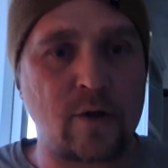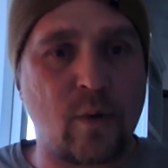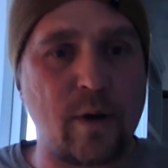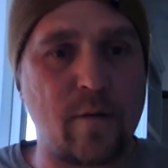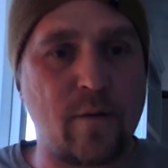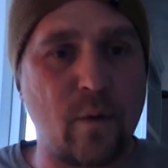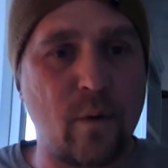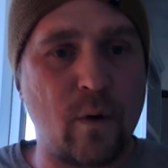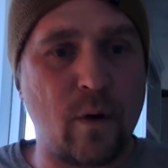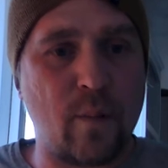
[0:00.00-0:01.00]

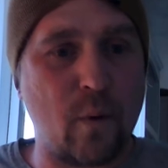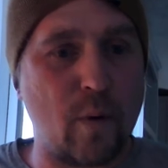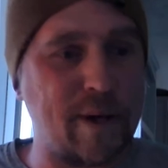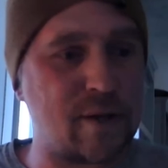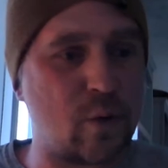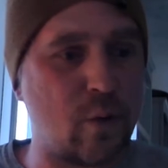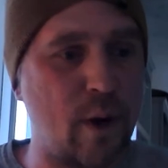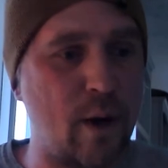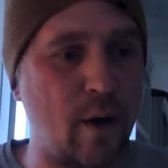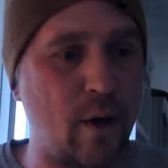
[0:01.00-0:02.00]

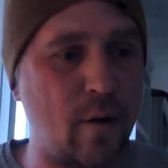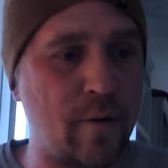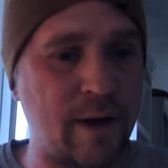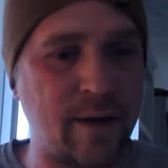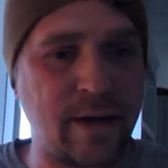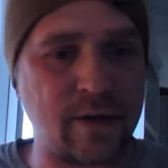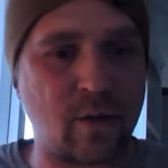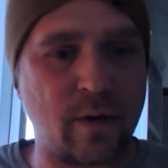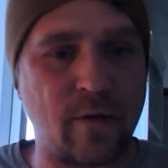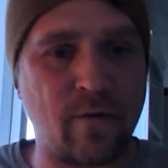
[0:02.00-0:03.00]
24.12 and then
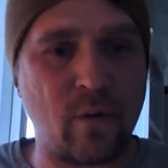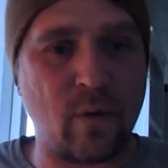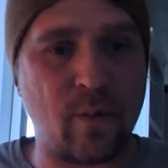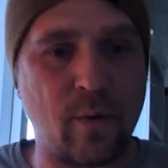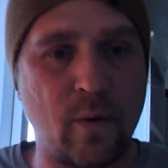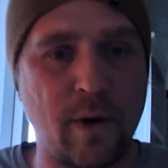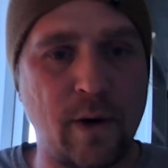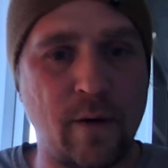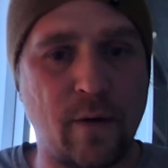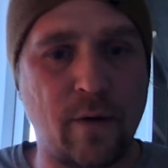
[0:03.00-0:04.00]

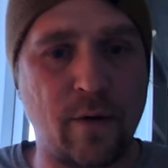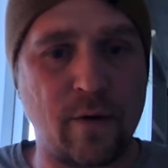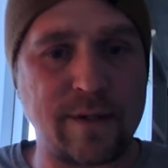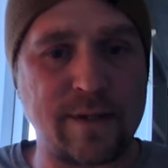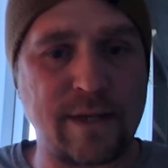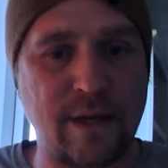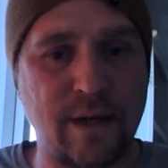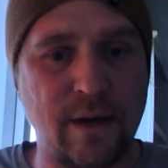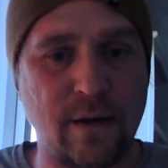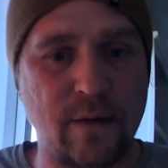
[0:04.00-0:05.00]

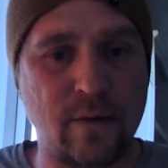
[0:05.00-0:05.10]
24.13,